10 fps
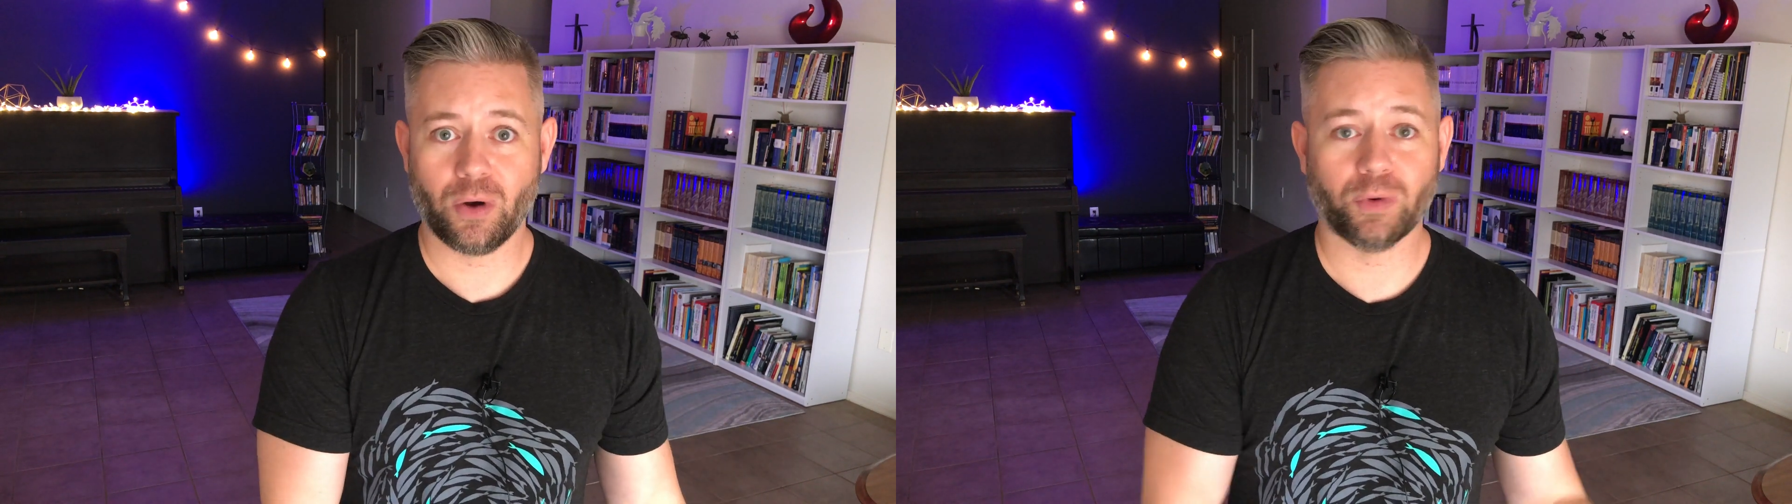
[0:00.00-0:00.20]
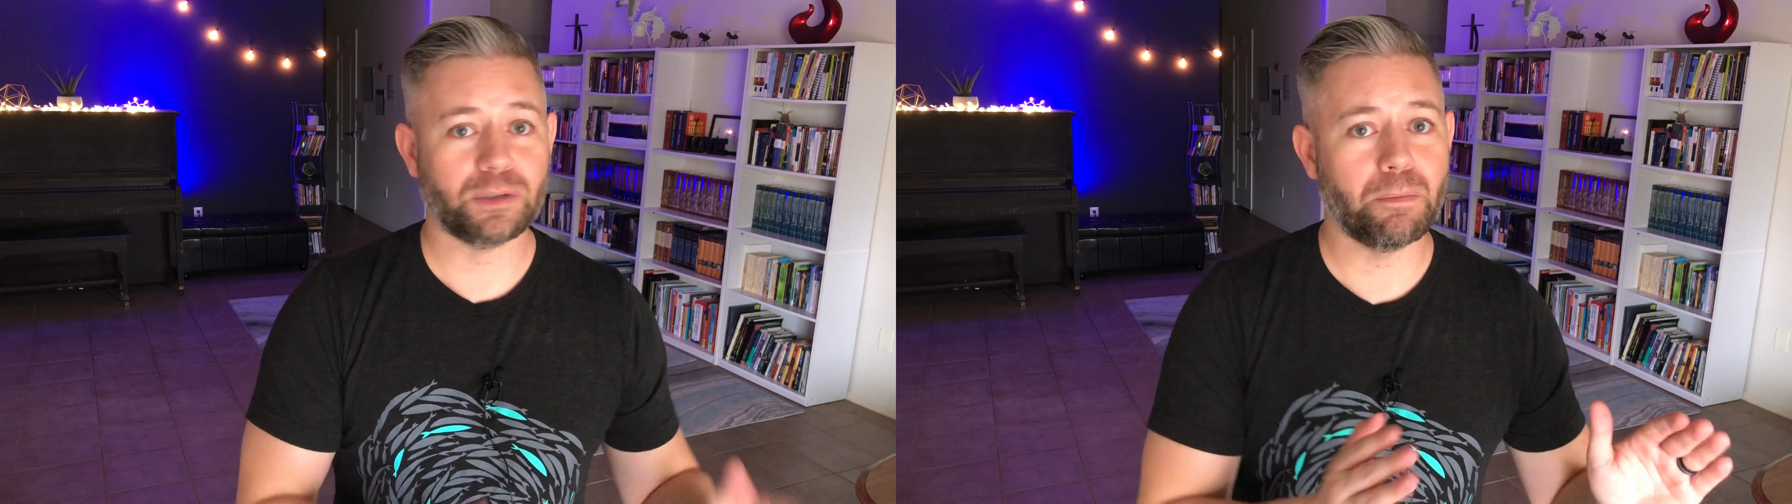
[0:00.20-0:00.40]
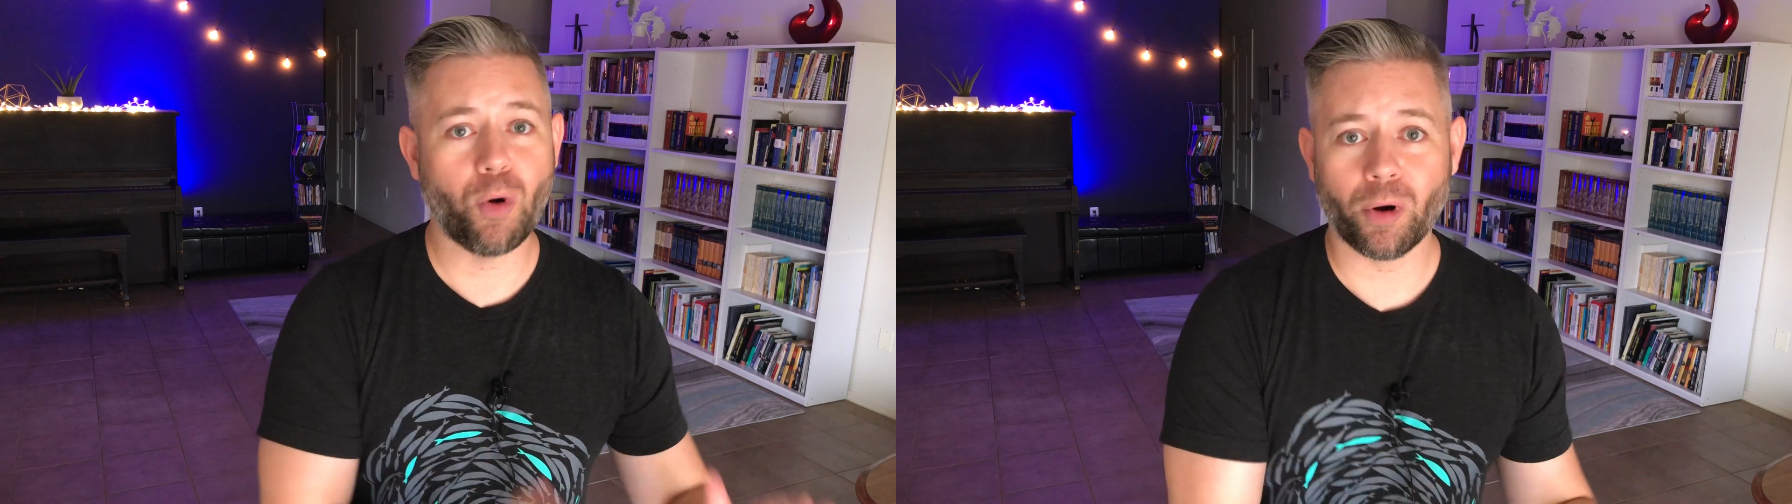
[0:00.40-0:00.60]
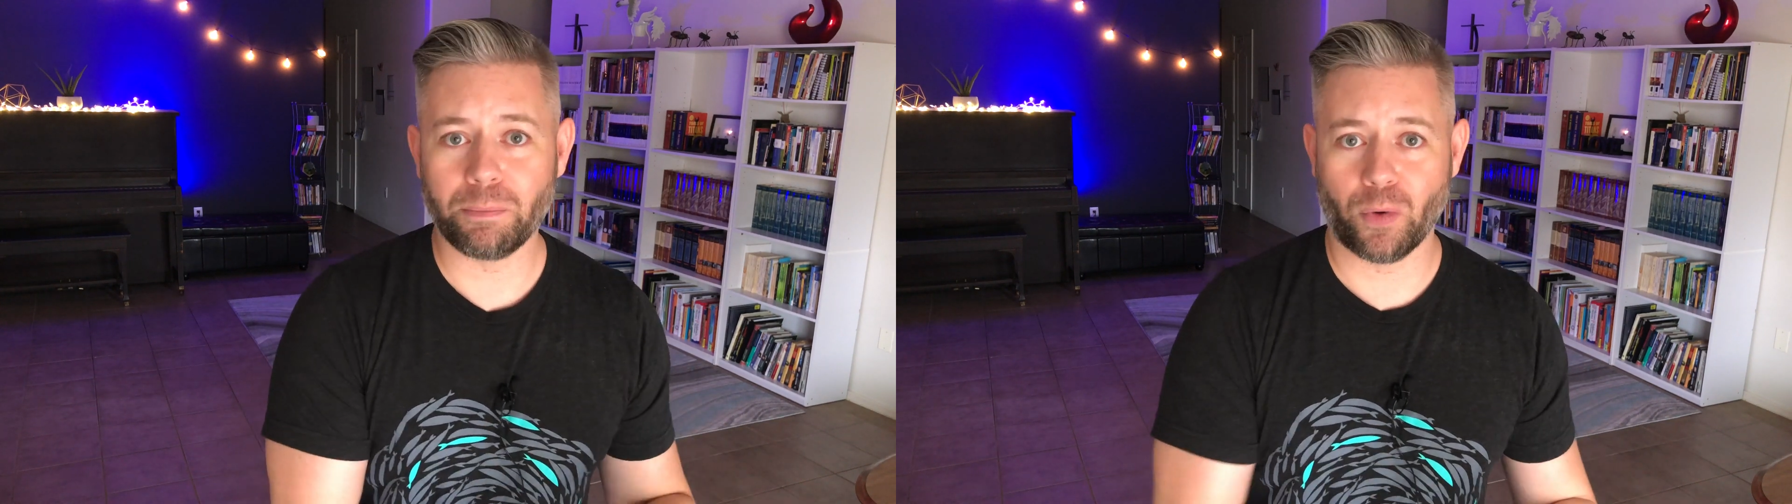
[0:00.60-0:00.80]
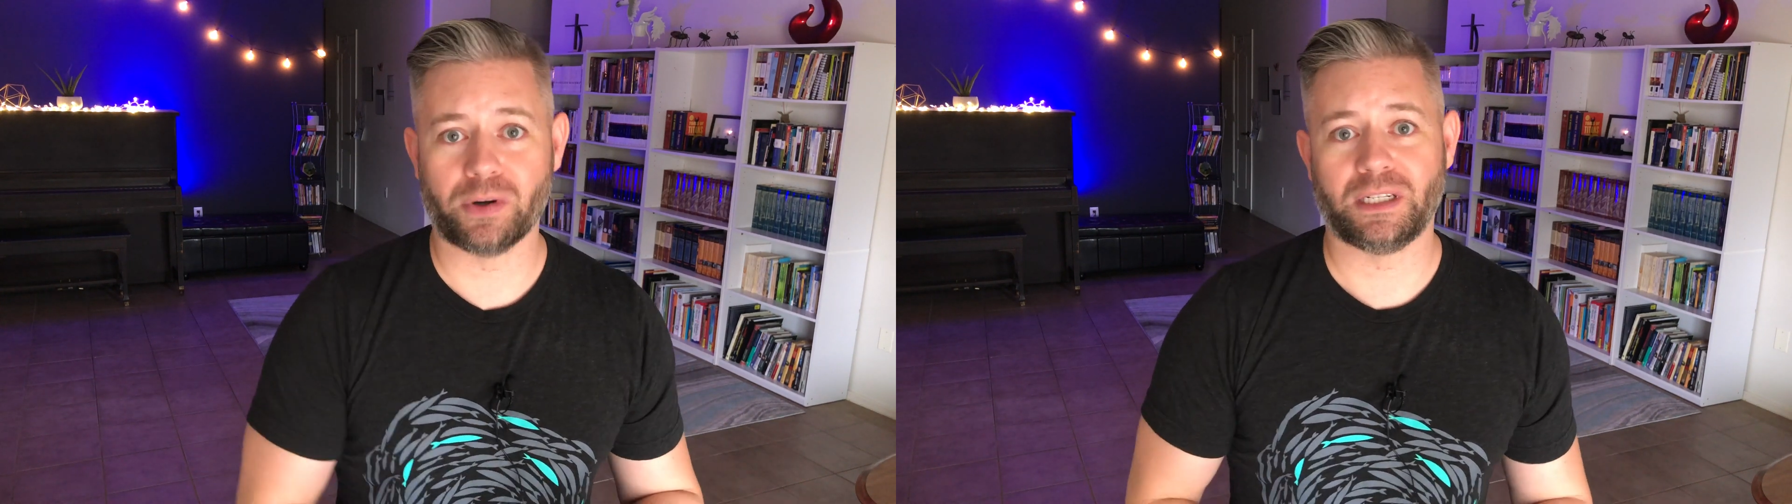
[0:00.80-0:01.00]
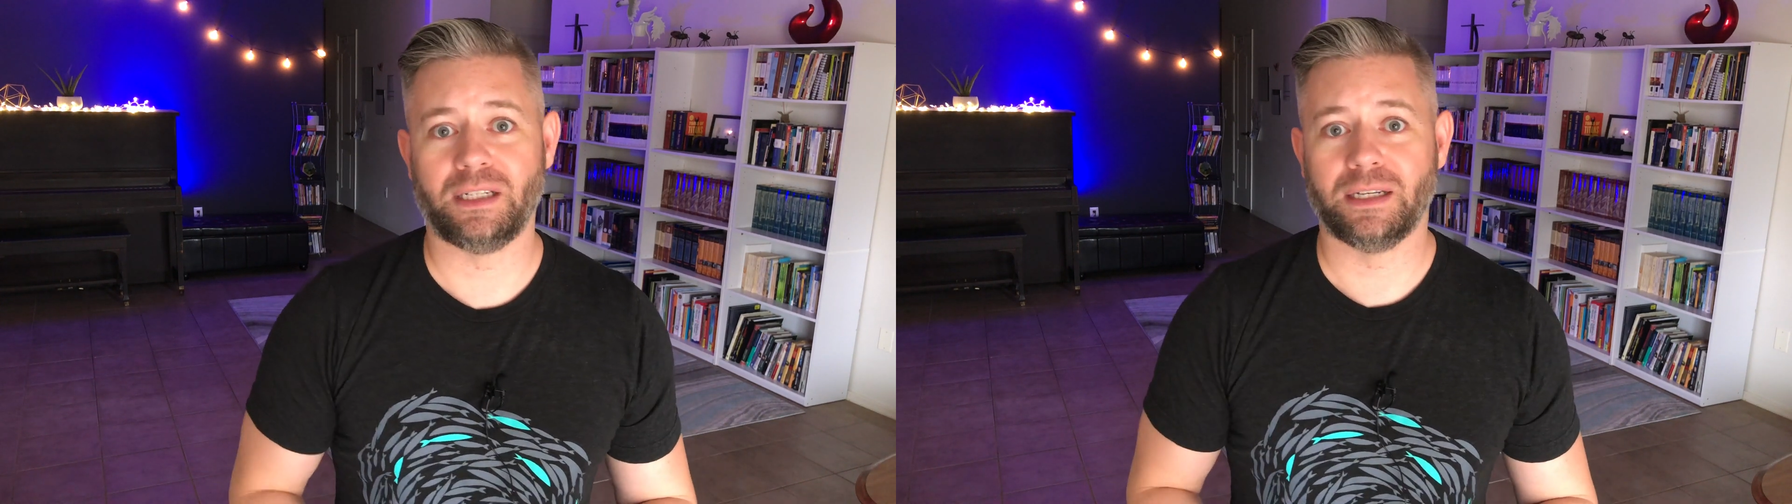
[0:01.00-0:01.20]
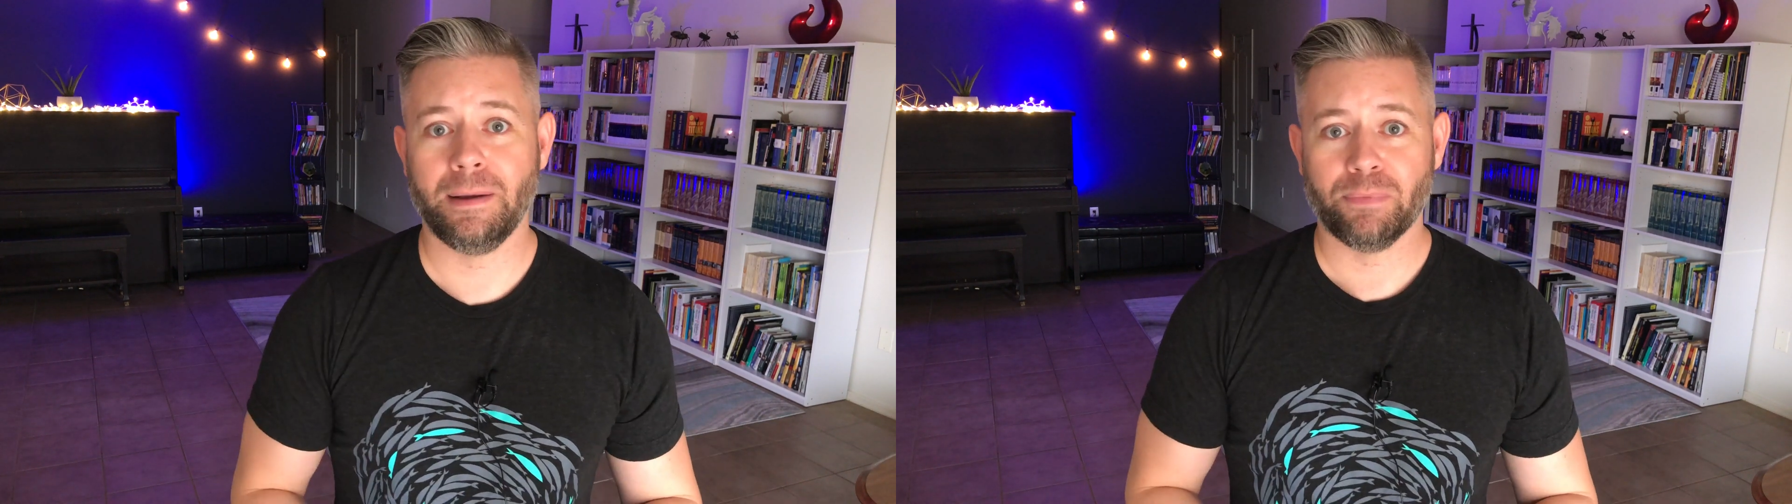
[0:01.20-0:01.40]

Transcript: was more important